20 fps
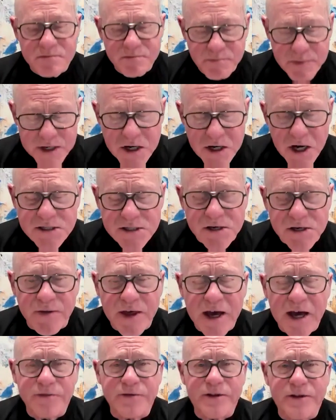because of
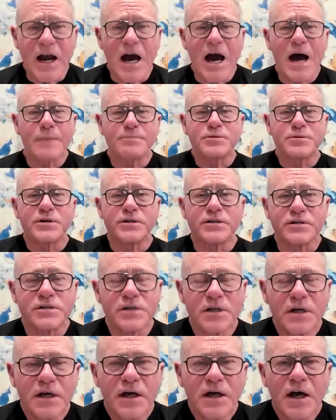that
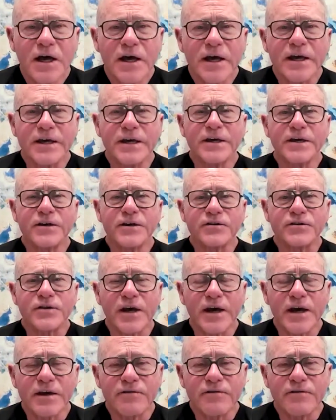options
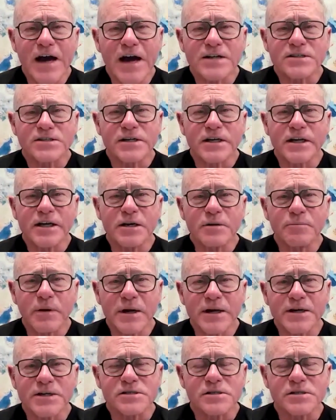is a fascinating
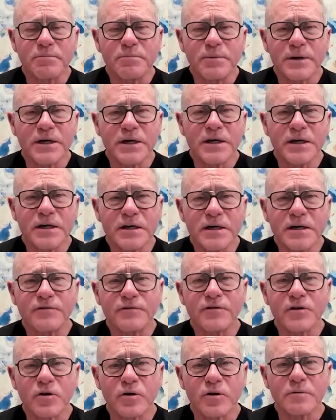place to be
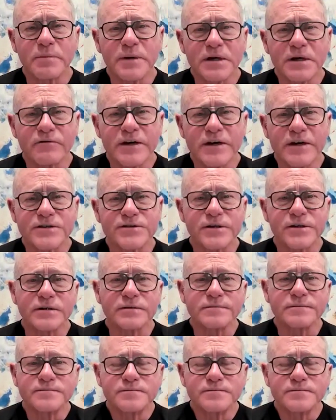if you're going to be investing?